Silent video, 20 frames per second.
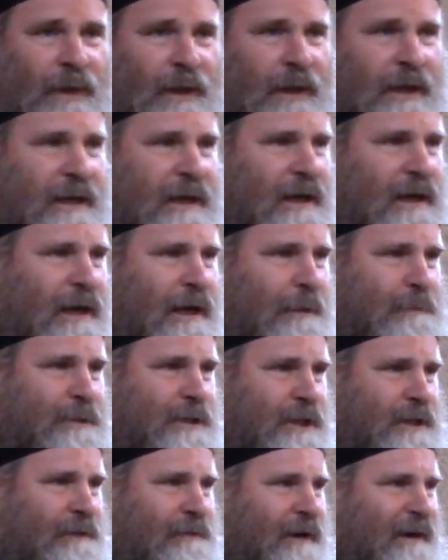kind of
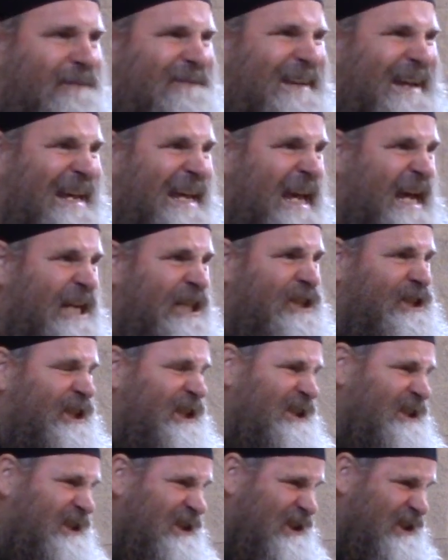object of our
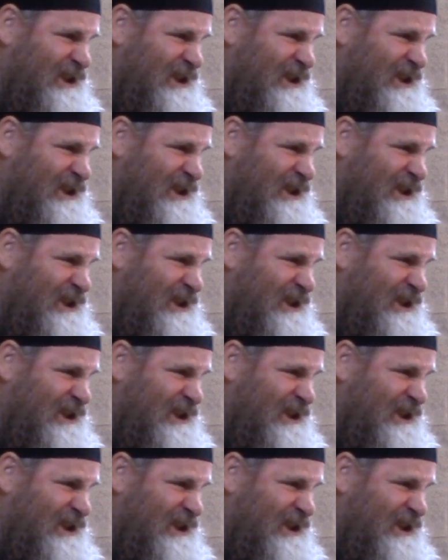vacation,